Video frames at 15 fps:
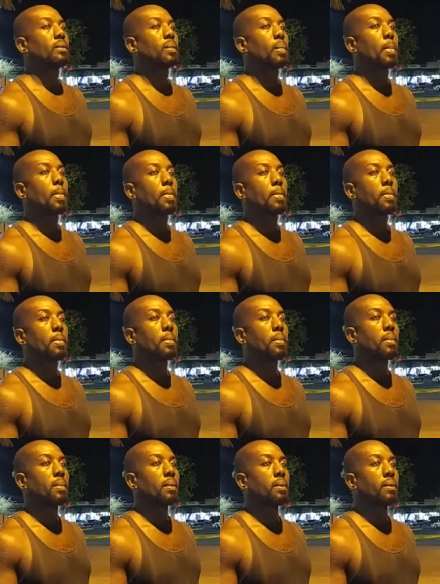you you you
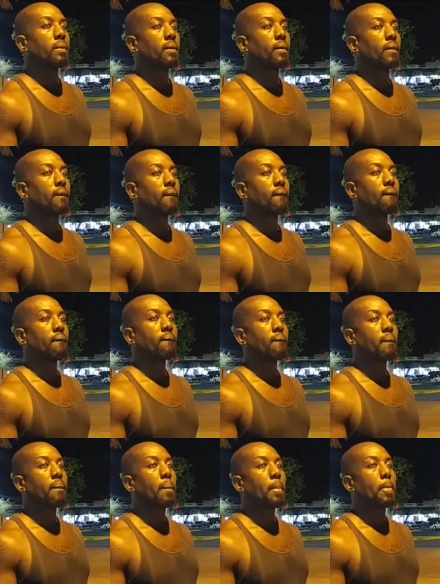you're putting us
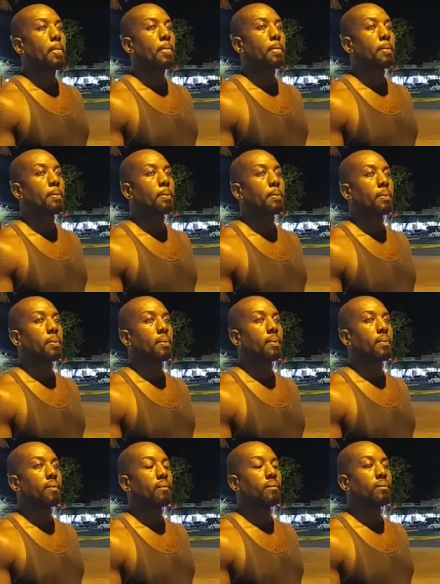in the same
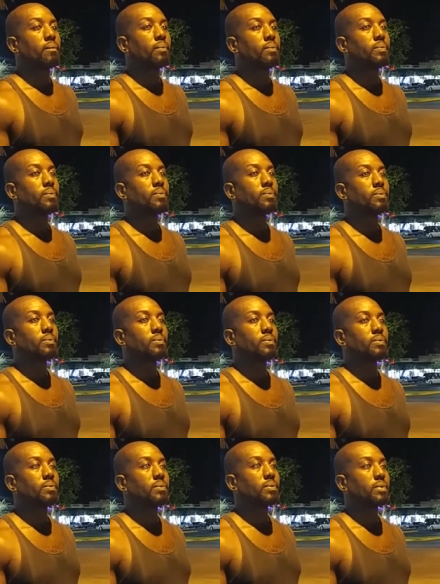category
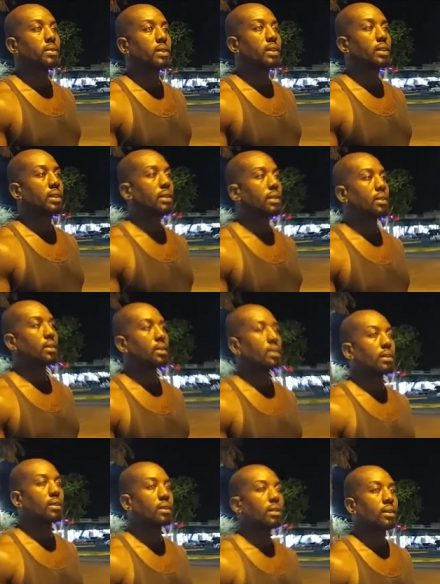as as the uh,
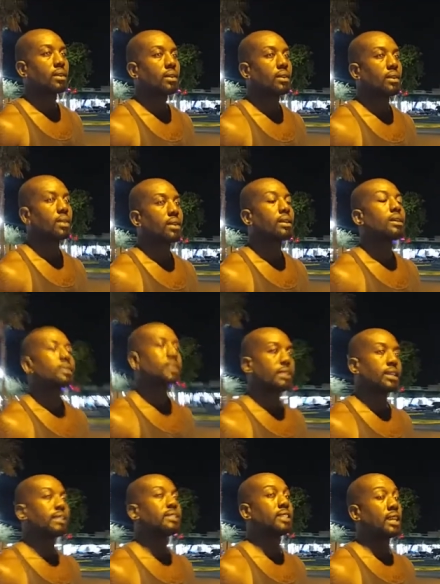KKK.
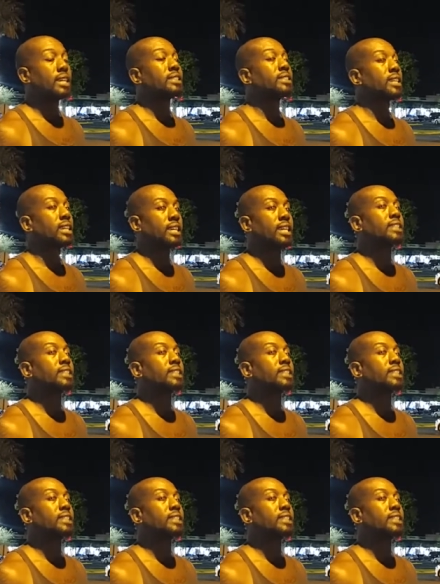So it's, Christianity. It's,